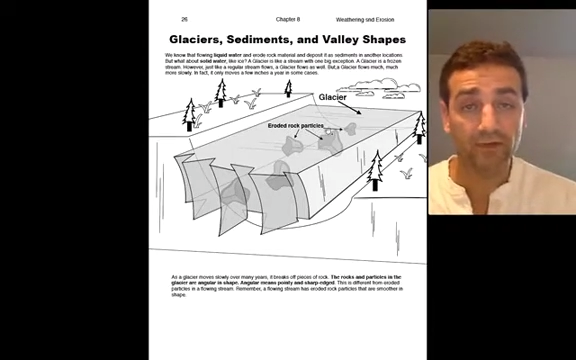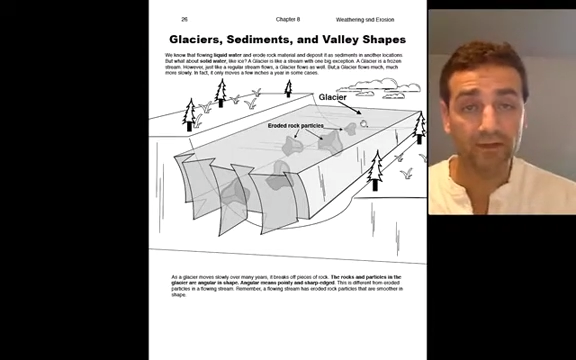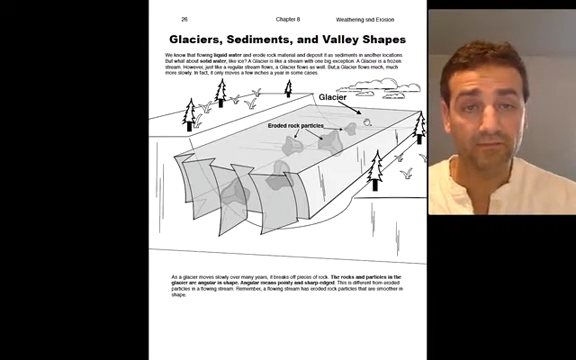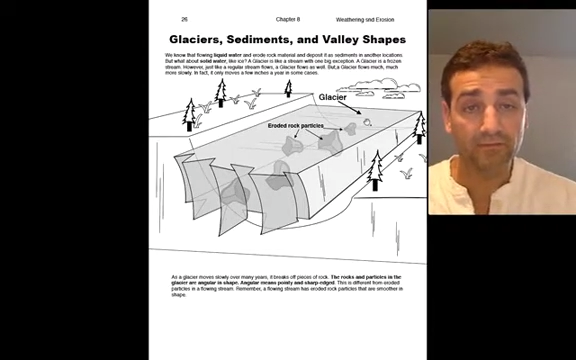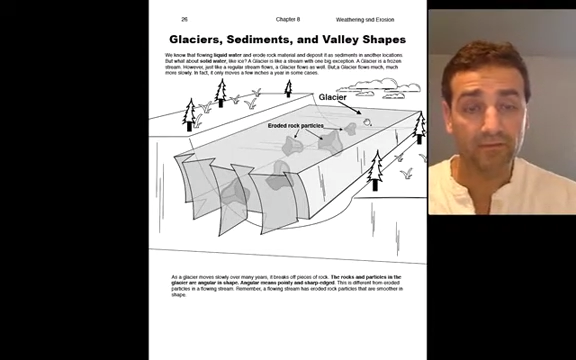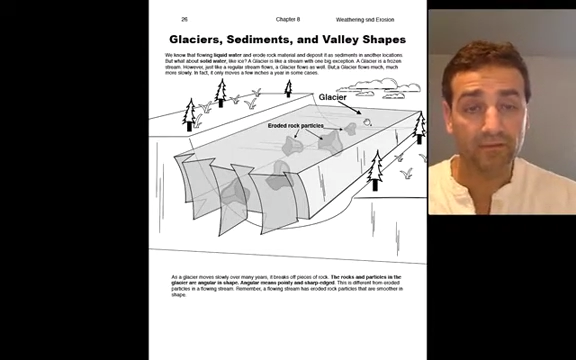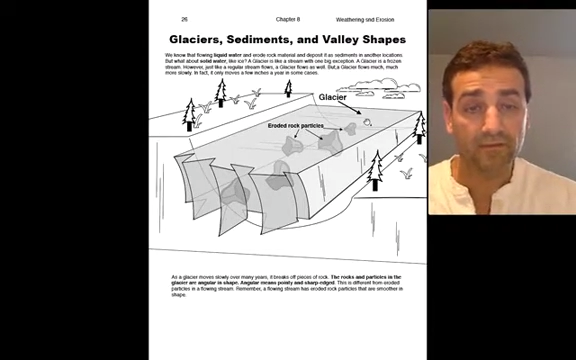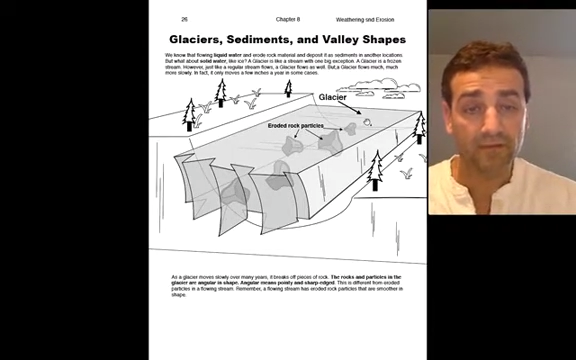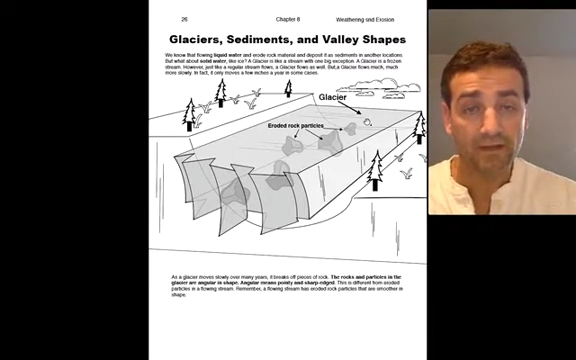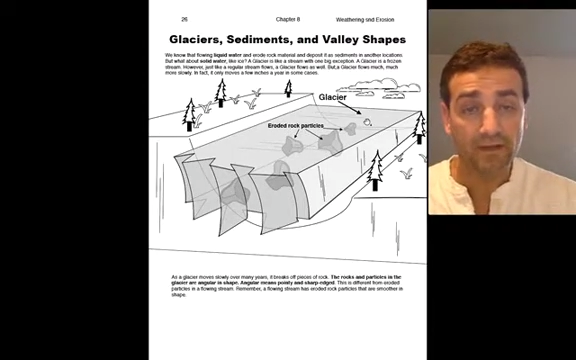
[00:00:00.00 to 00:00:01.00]
right?
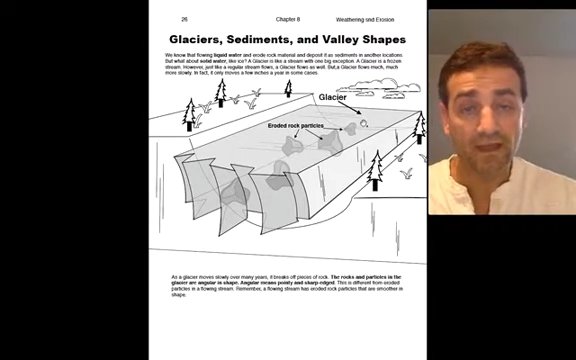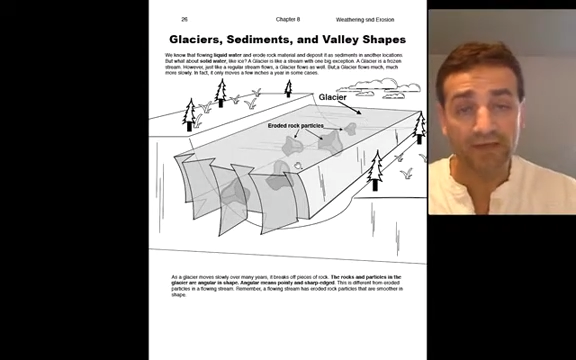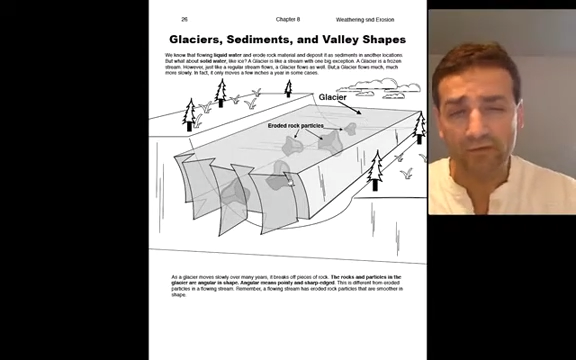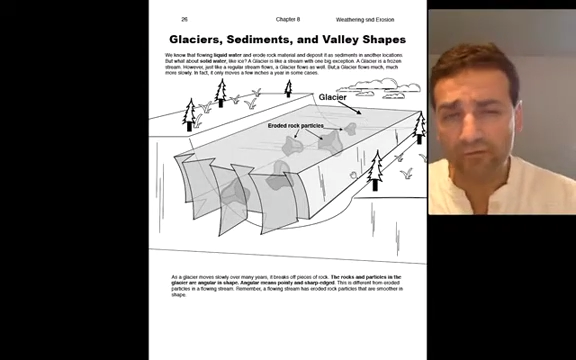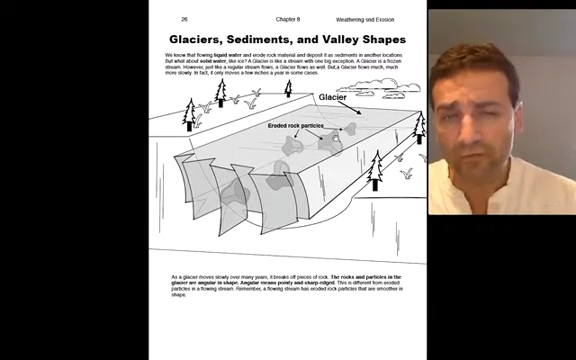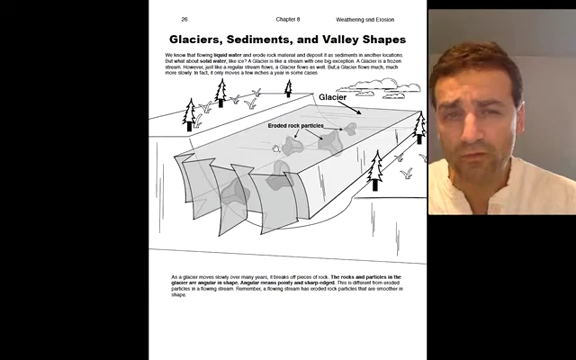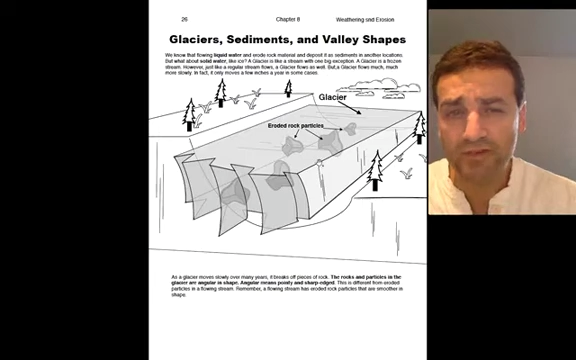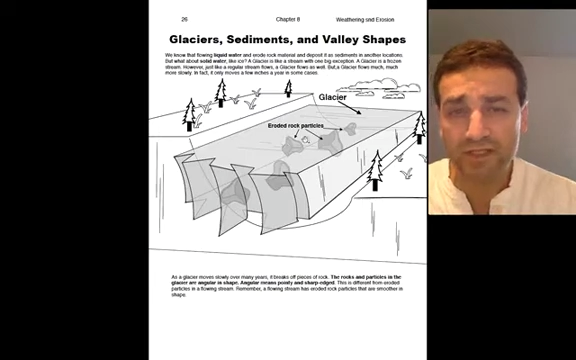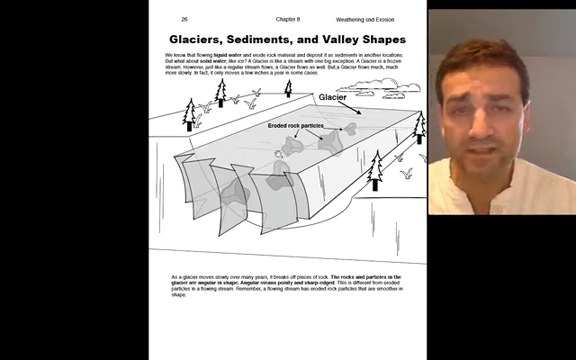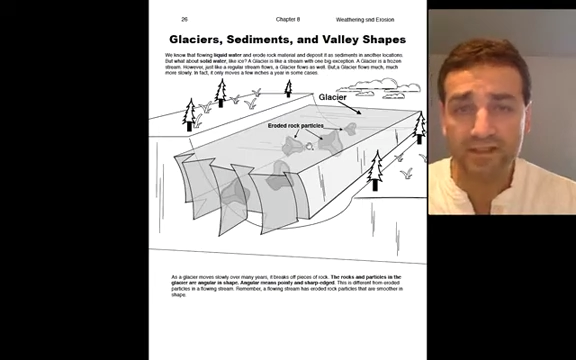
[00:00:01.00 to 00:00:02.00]
And they're
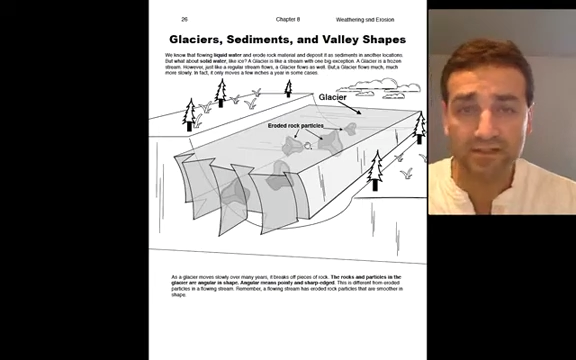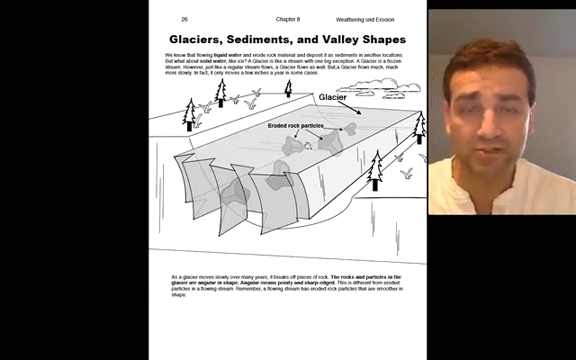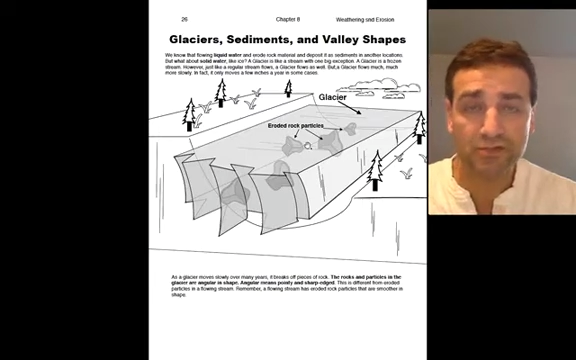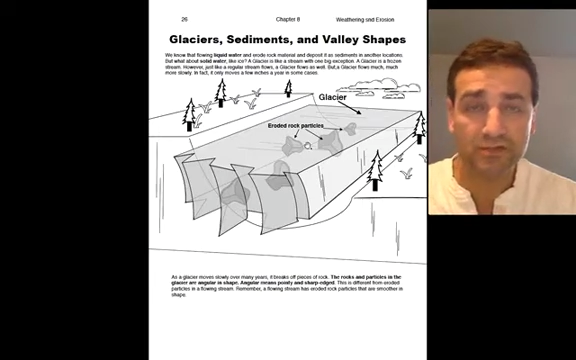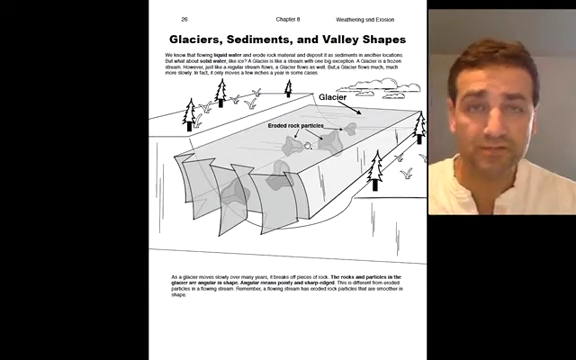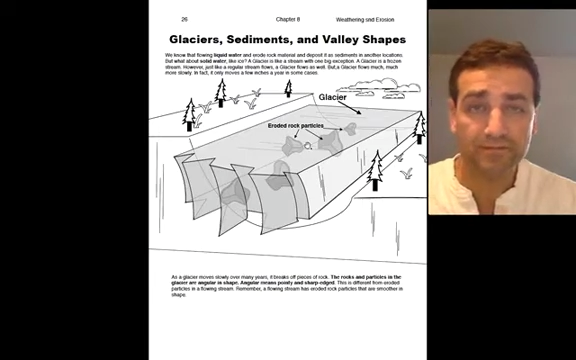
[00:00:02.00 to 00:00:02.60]
frozen inside the stream.